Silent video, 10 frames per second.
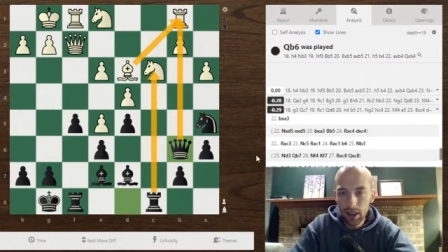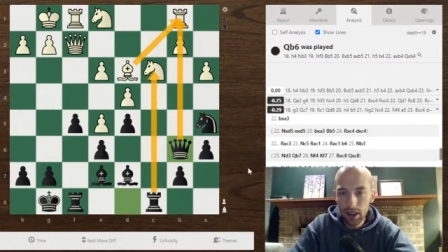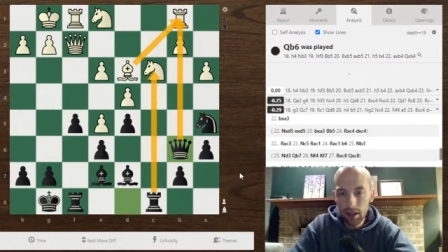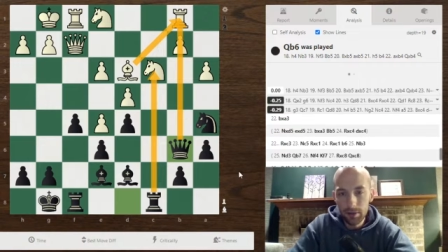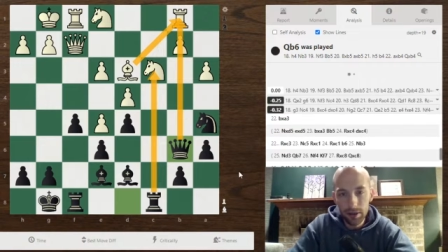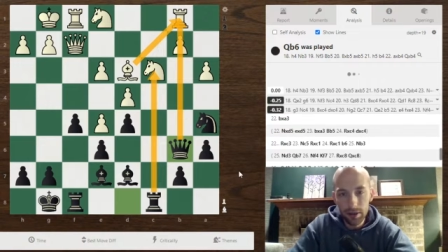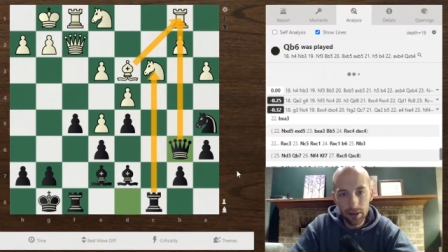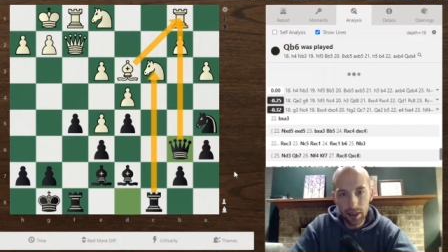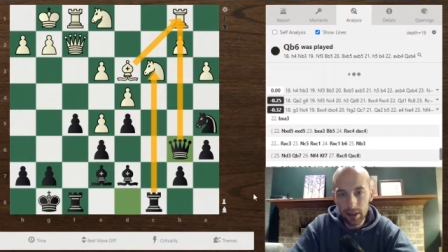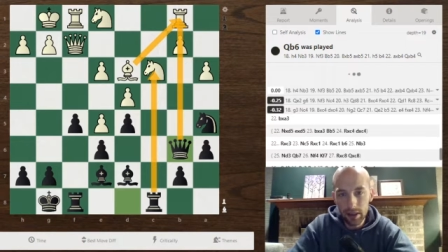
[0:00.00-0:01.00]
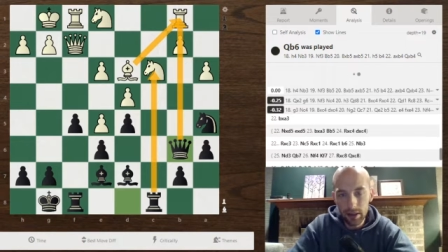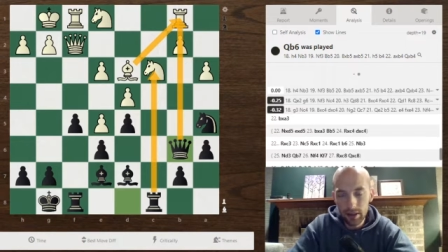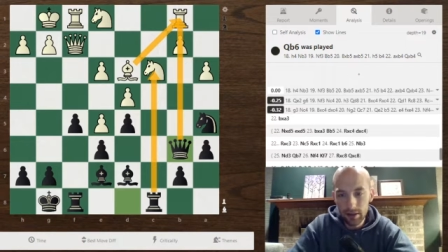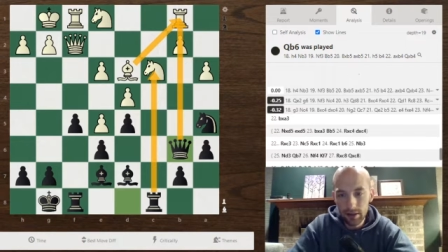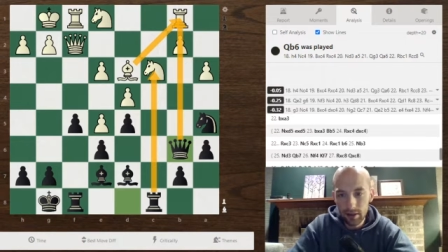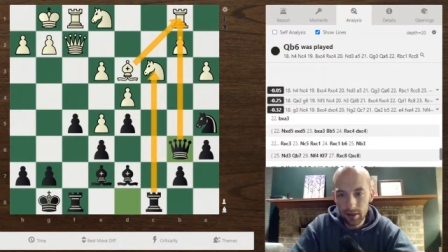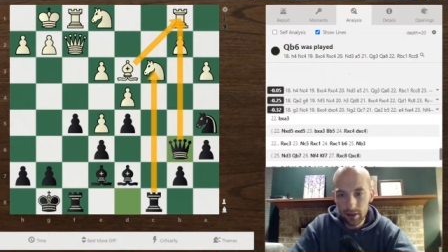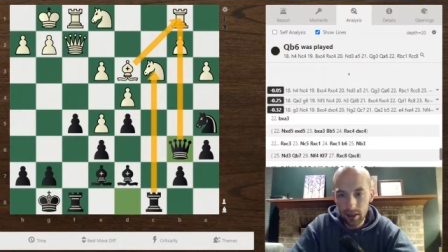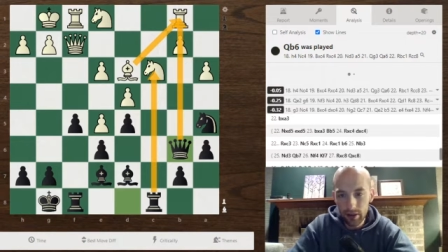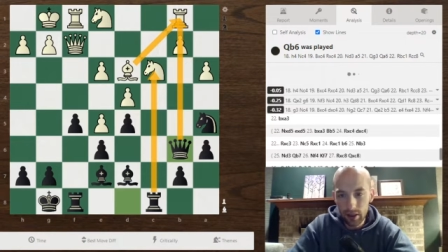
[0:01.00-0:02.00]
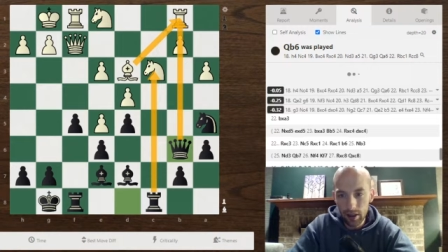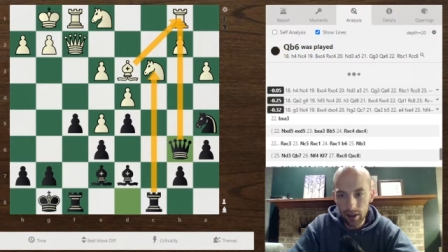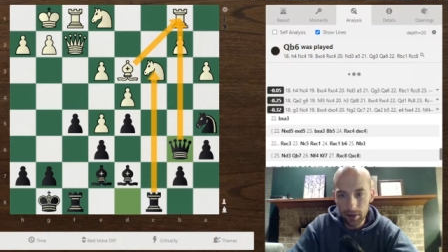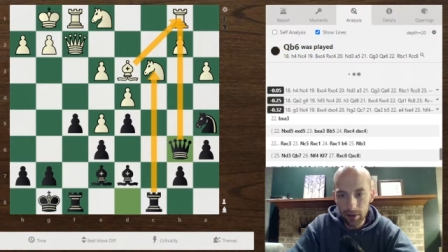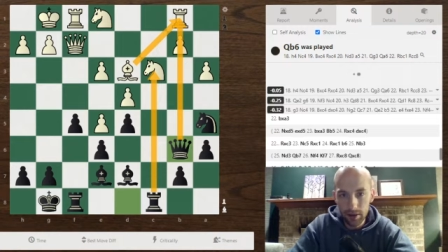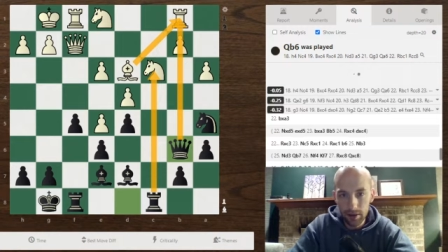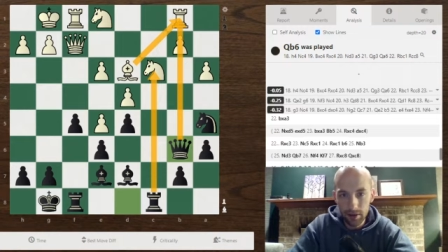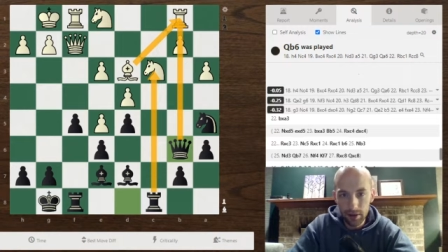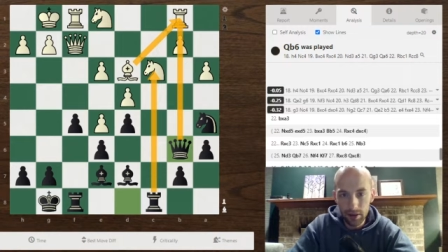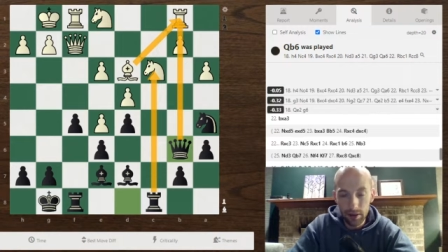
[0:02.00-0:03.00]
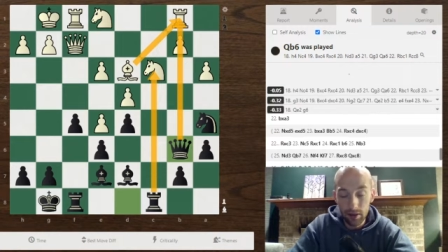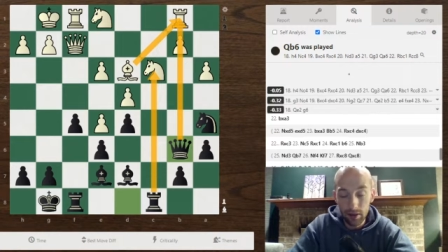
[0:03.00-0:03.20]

So yeah, that doesn't have a lot of bite to it at all